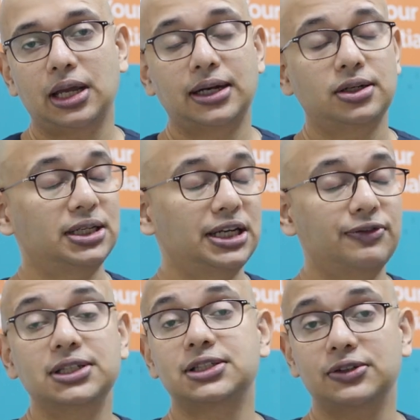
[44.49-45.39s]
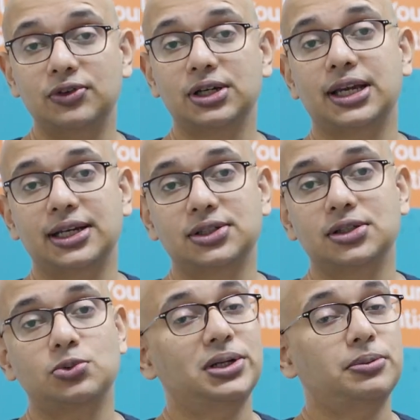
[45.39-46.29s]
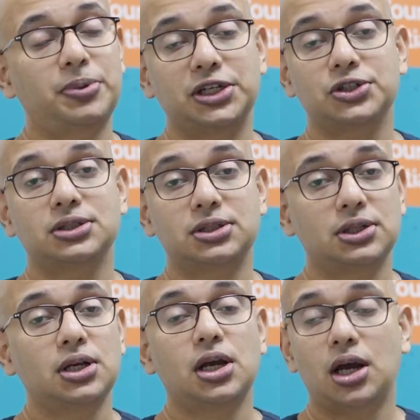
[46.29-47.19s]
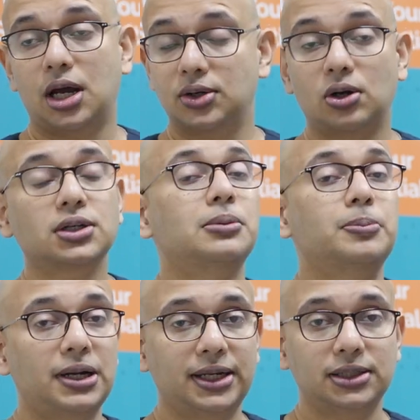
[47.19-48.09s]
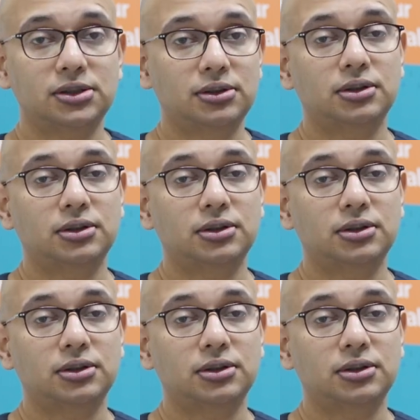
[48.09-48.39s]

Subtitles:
and even in severe cases when patients are not compliant